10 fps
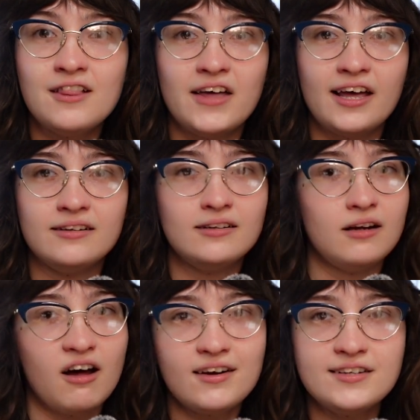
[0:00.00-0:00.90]
that
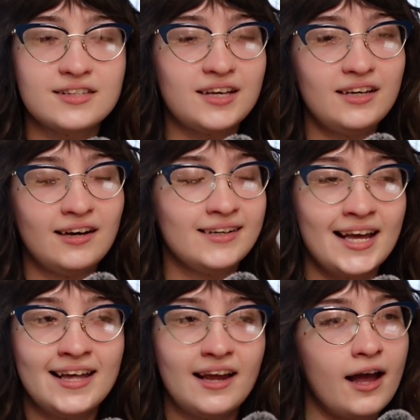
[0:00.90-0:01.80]
honestly,
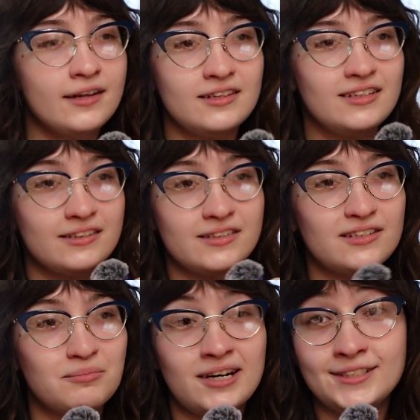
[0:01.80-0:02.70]
again, I think
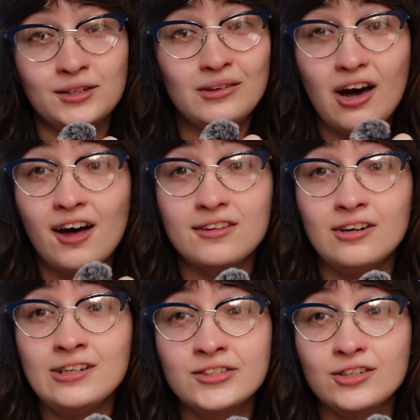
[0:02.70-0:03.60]
some adult
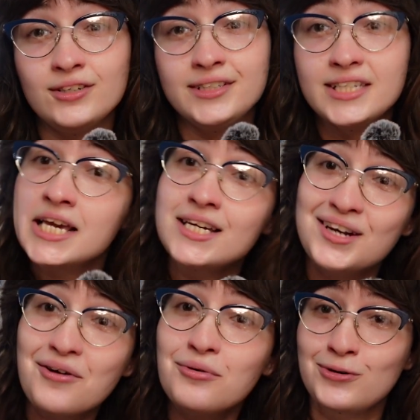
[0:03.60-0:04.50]
authors could take a
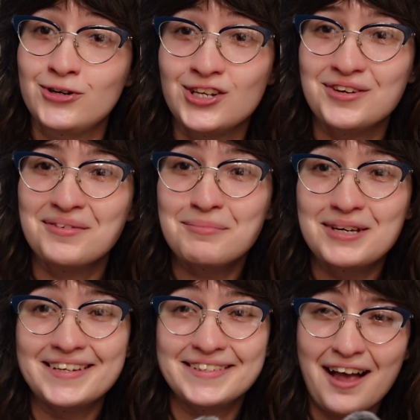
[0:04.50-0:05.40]
note or two
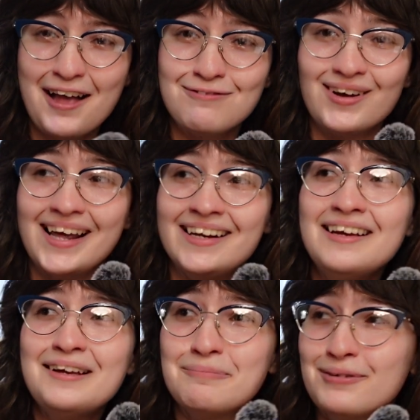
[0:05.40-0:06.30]
because I've read
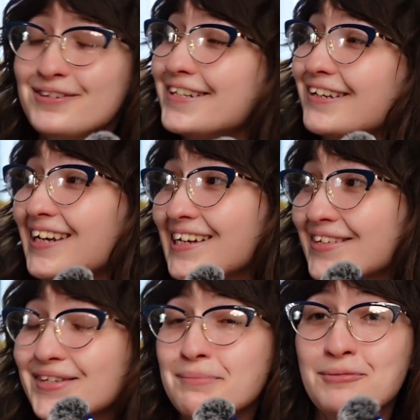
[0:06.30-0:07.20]
personally
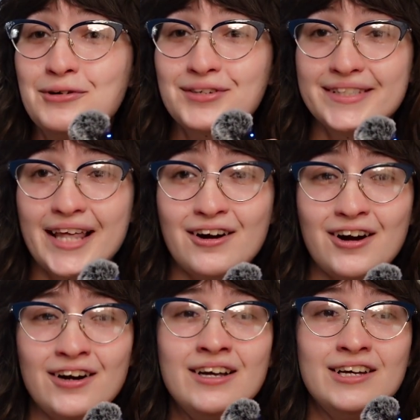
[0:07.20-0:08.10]
some books that
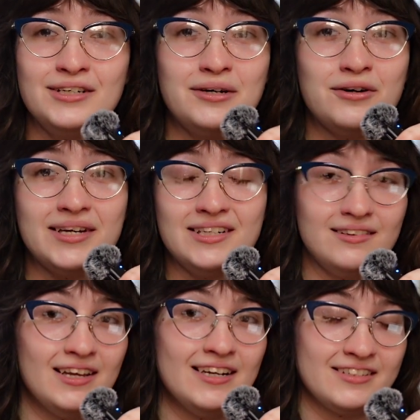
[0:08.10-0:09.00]
are, you know, in,
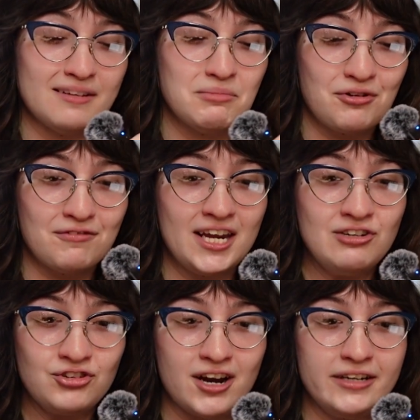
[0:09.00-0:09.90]
in a similar
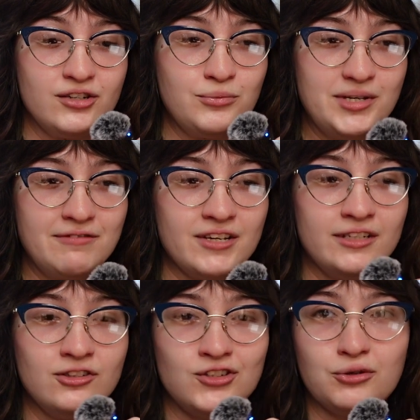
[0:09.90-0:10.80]
vein, trying to weave
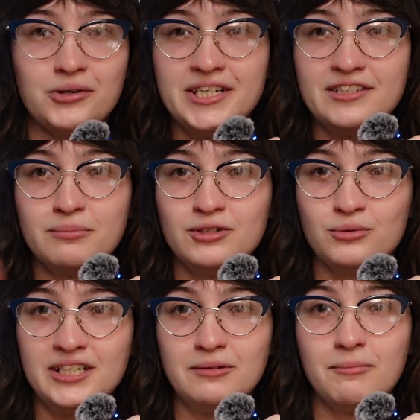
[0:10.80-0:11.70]
in stories
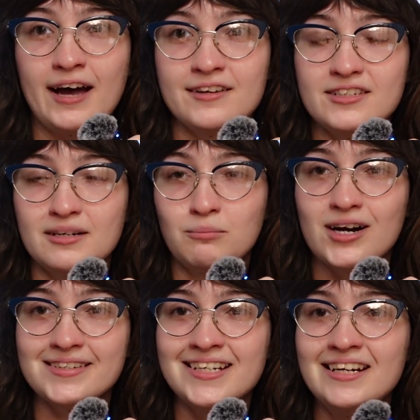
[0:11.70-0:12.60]
between past and
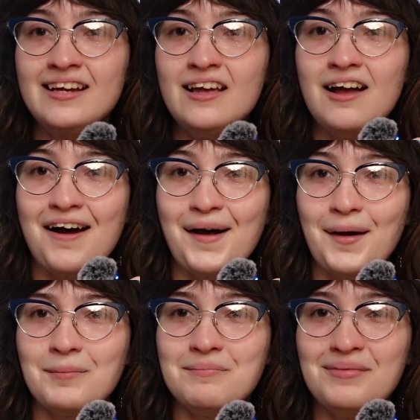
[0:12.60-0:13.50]
present.
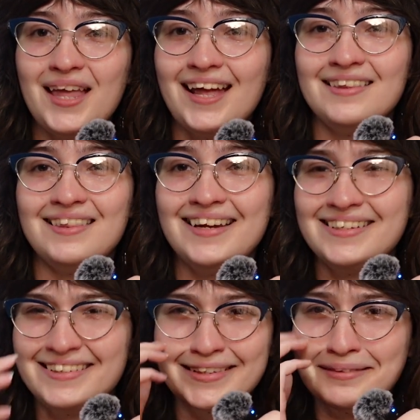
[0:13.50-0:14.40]
Um, and
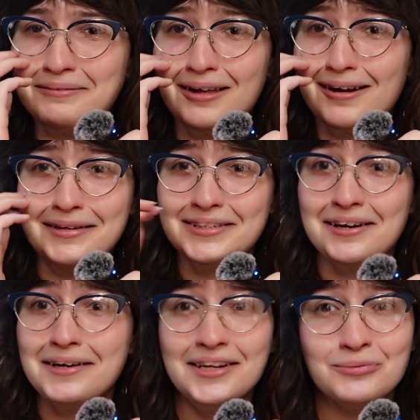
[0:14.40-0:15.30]
it's not
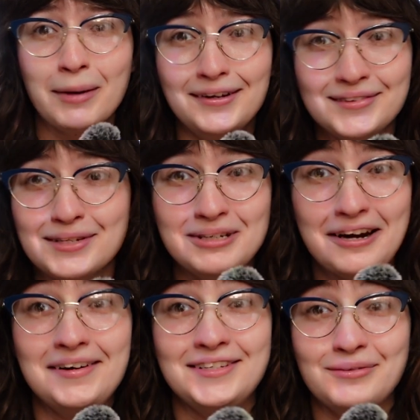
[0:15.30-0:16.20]
done as well, to be
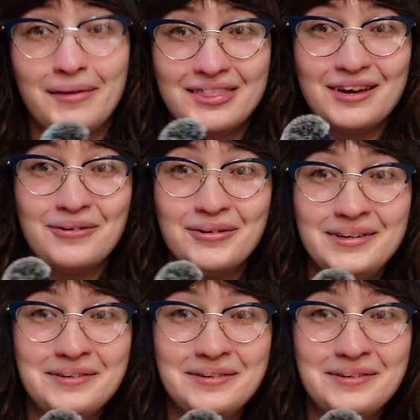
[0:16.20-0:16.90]
honest with you.